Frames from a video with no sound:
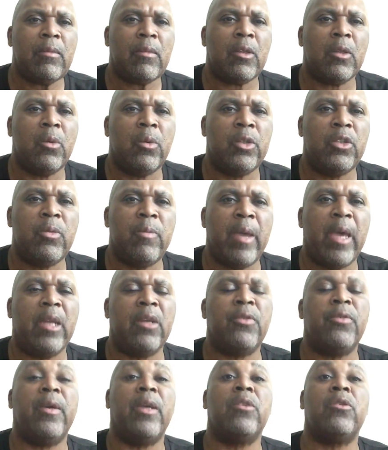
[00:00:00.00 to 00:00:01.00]
which
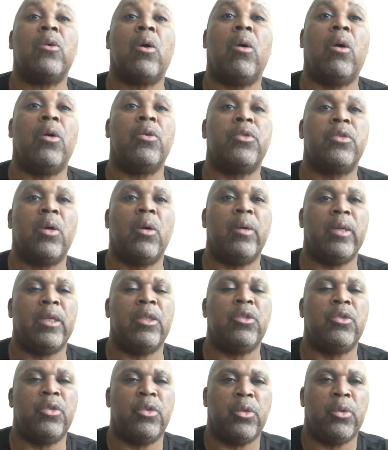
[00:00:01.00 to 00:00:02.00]
manifests also
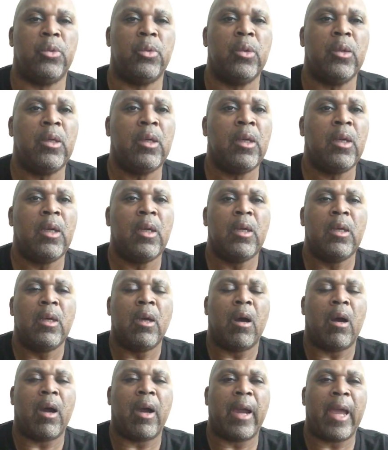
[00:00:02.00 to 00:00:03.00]
into
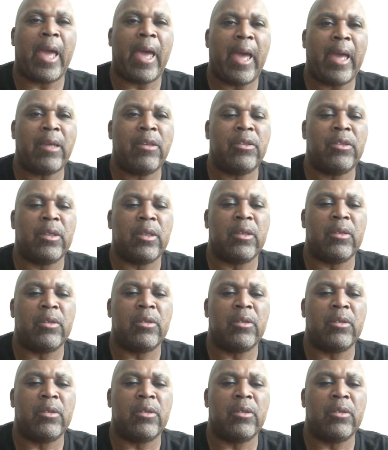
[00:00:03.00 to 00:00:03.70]
our actions.